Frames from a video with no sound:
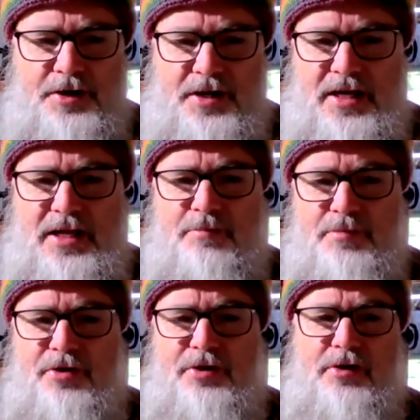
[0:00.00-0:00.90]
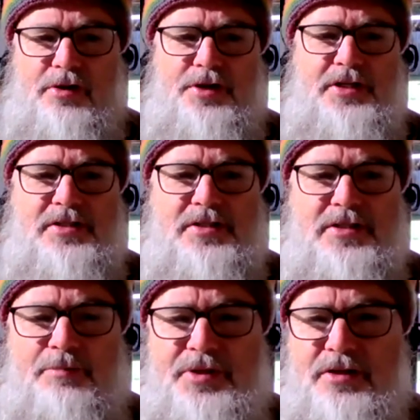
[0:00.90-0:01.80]
I need a miracle. I need
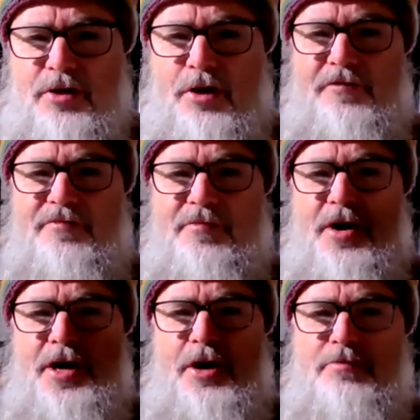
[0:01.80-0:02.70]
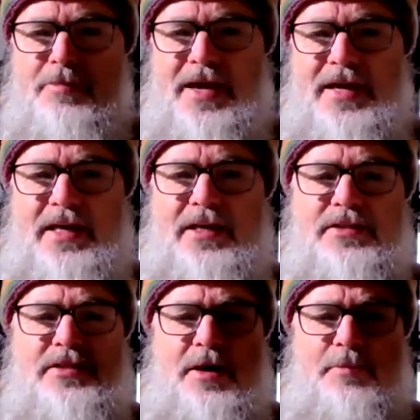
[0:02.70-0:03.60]
something not of my own making,
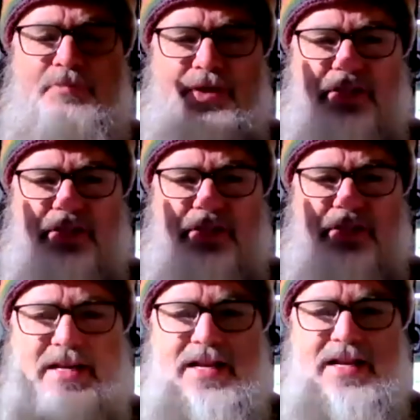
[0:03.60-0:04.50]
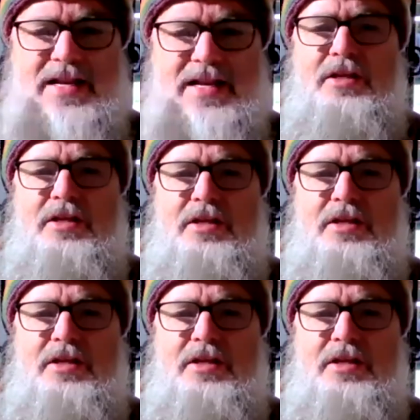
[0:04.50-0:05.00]
something that has nothing to